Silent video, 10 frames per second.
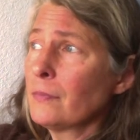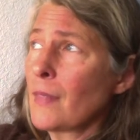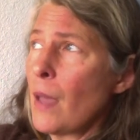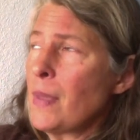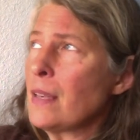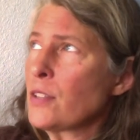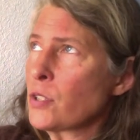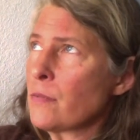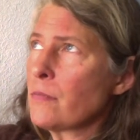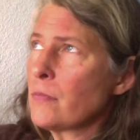I mean,
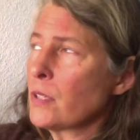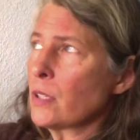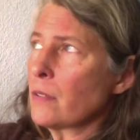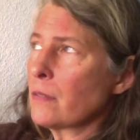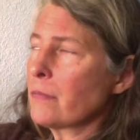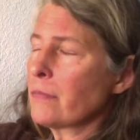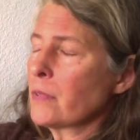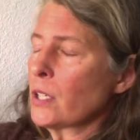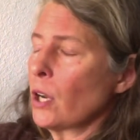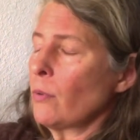
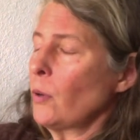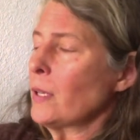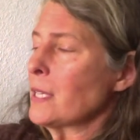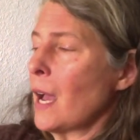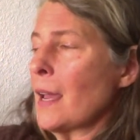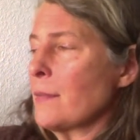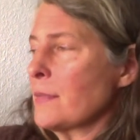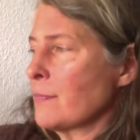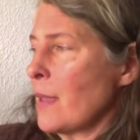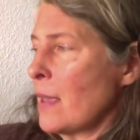Corona
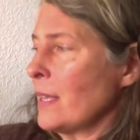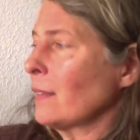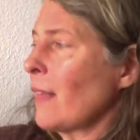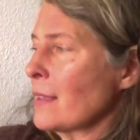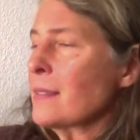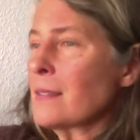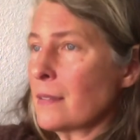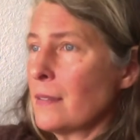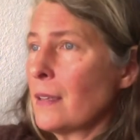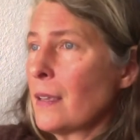times, maybe less,
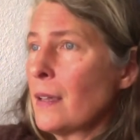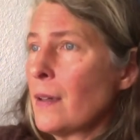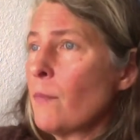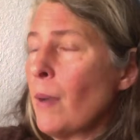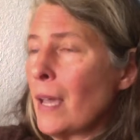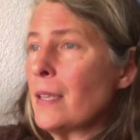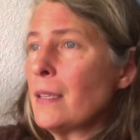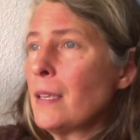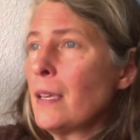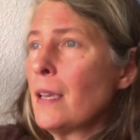but
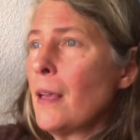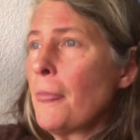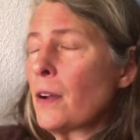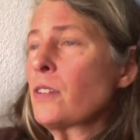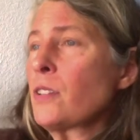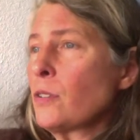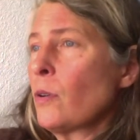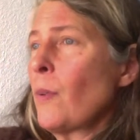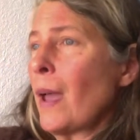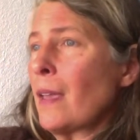there are
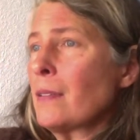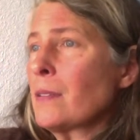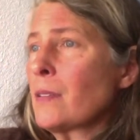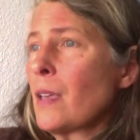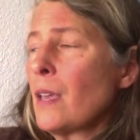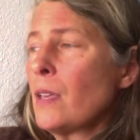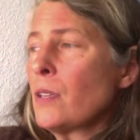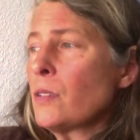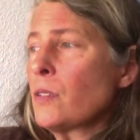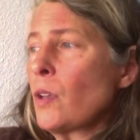still ways.
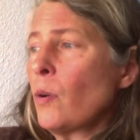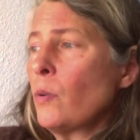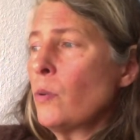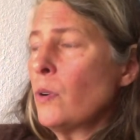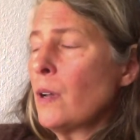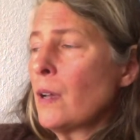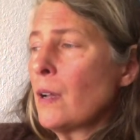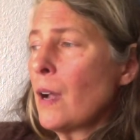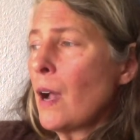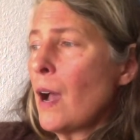So
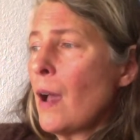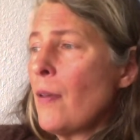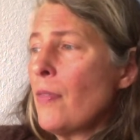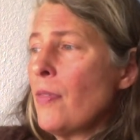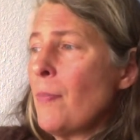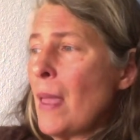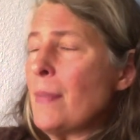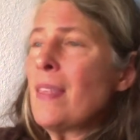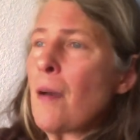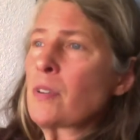
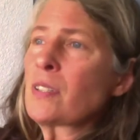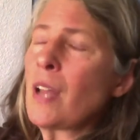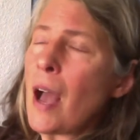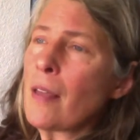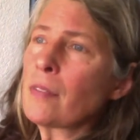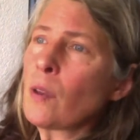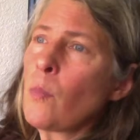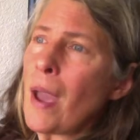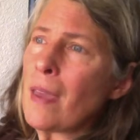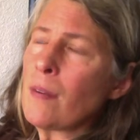maybe that was not the
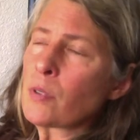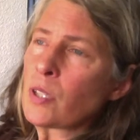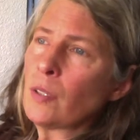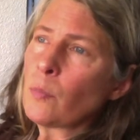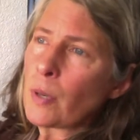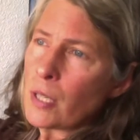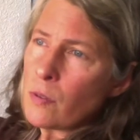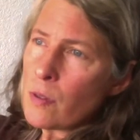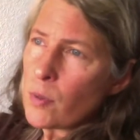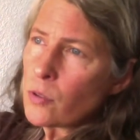way that was going to bring
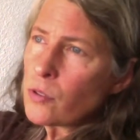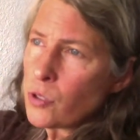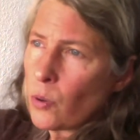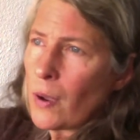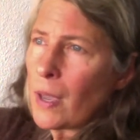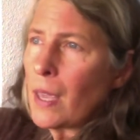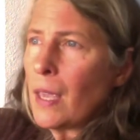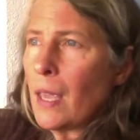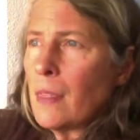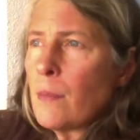you the most joy
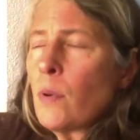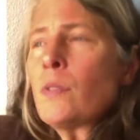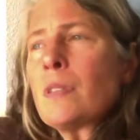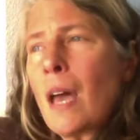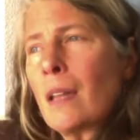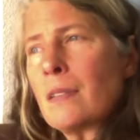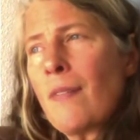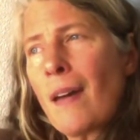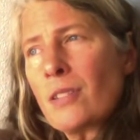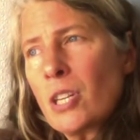and the most
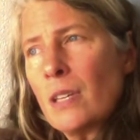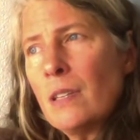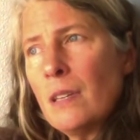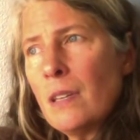satisfaction.